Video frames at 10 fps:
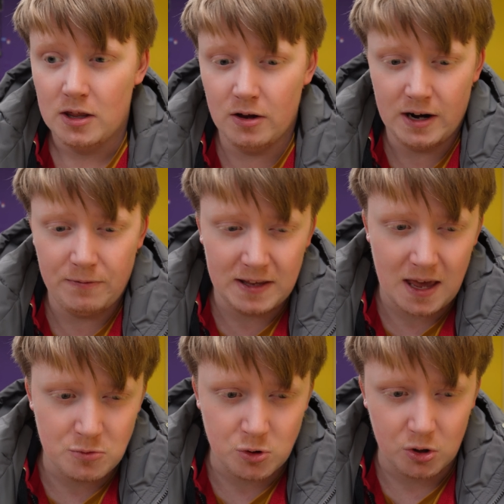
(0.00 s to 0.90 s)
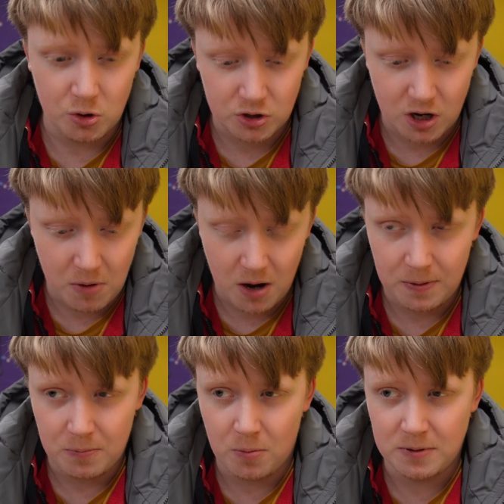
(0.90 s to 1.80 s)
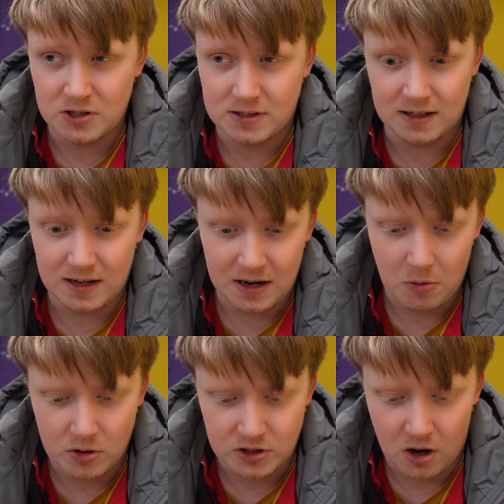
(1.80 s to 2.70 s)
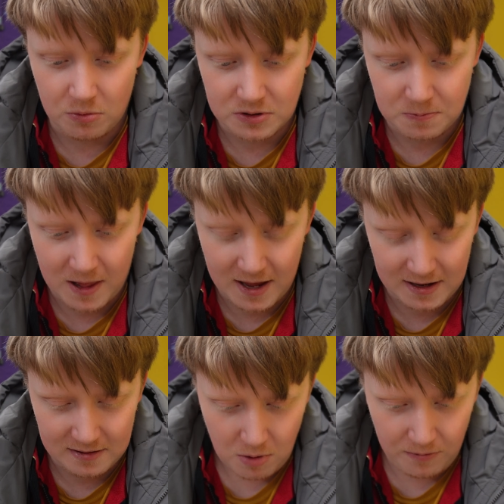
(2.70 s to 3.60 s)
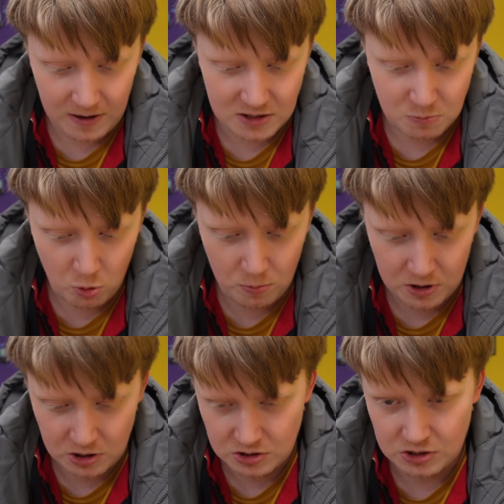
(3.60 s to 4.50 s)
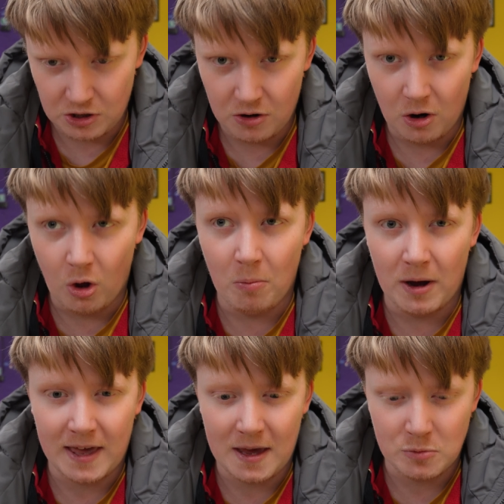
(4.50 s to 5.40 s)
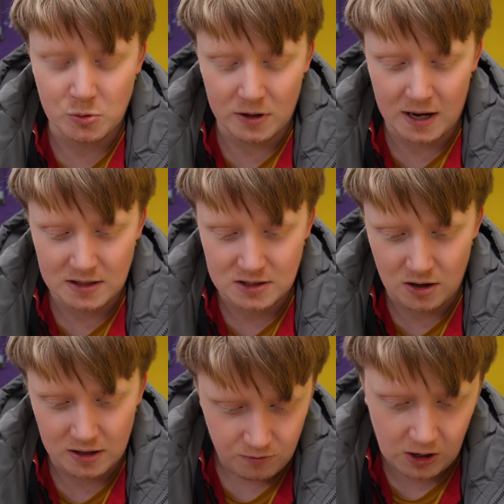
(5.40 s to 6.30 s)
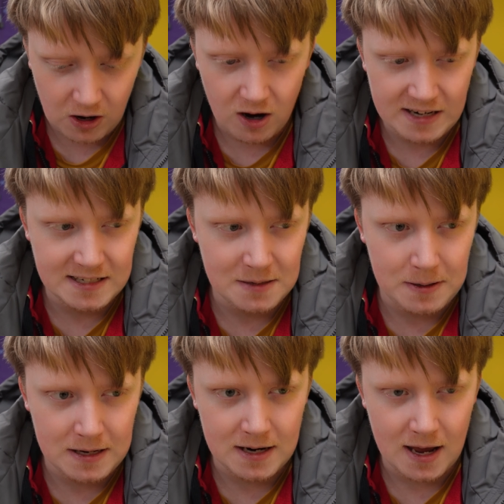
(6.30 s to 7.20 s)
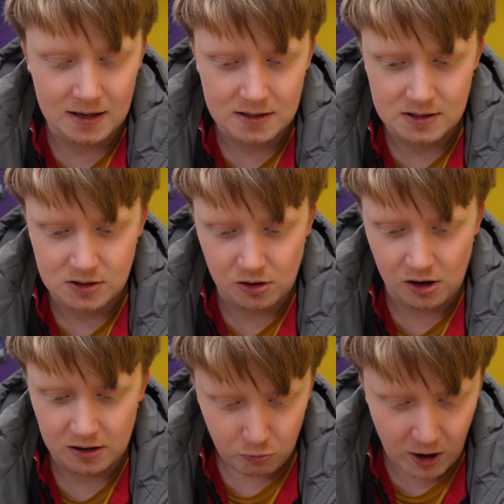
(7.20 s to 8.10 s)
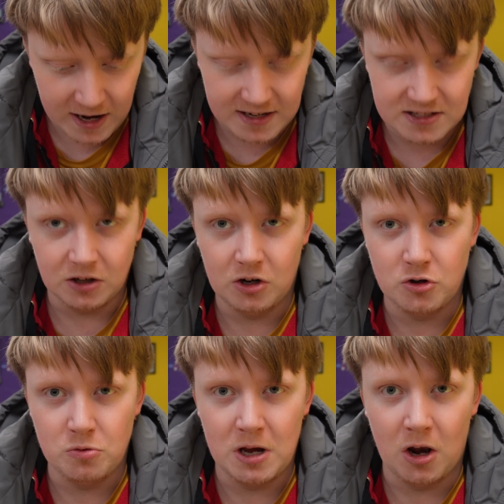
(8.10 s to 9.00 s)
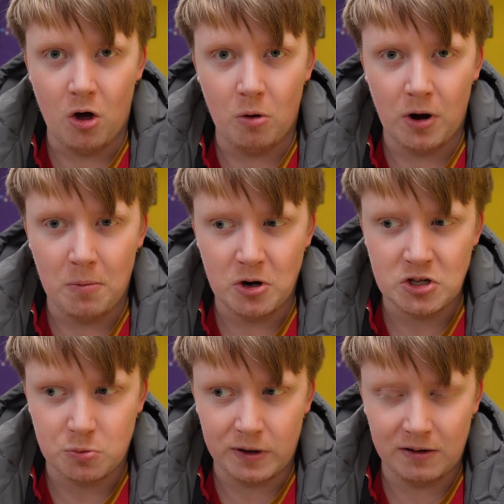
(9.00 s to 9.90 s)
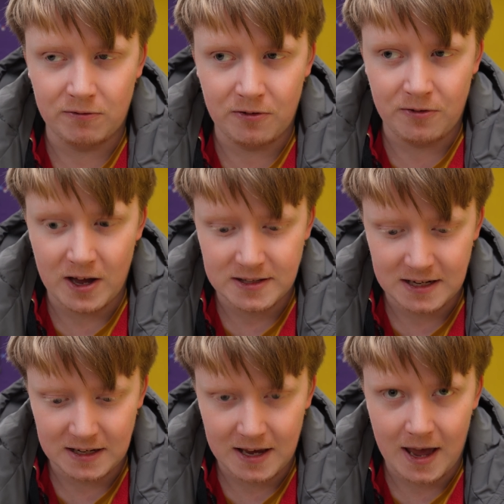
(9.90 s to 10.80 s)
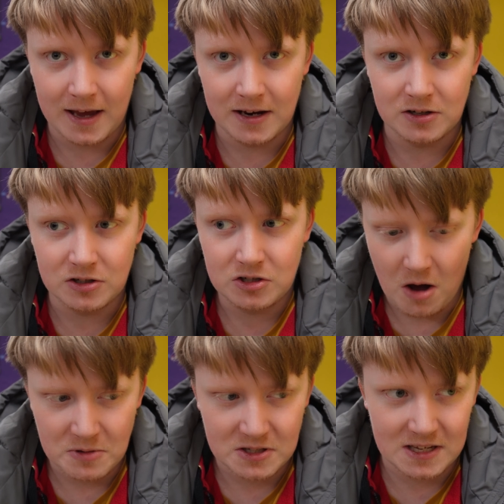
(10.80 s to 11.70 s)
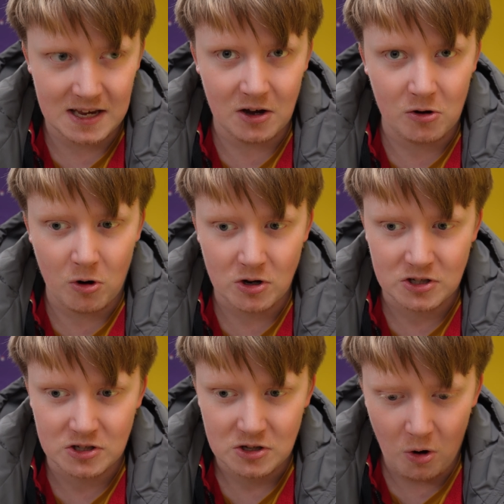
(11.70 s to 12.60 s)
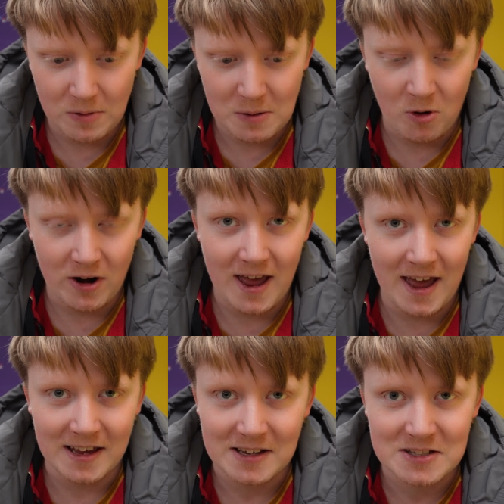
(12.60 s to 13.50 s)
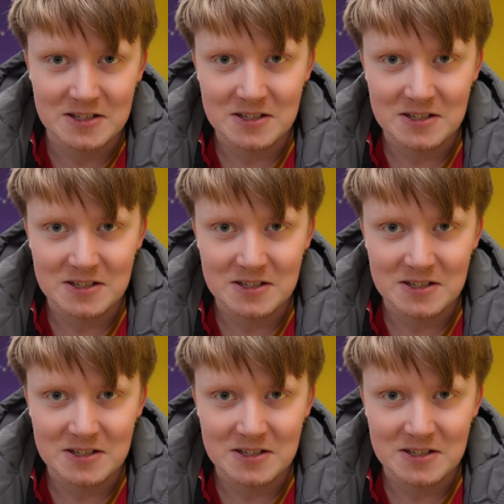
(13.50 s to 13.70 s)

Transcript: there are definitely games where it could come up. It probably just didn't in the ones I was playing. But I think that's more because, a lot of my games were against like very high DP decks. So like raid isn't going to do me a lot when I'm only swinging for 13k and I'm sitting across Omnimon X.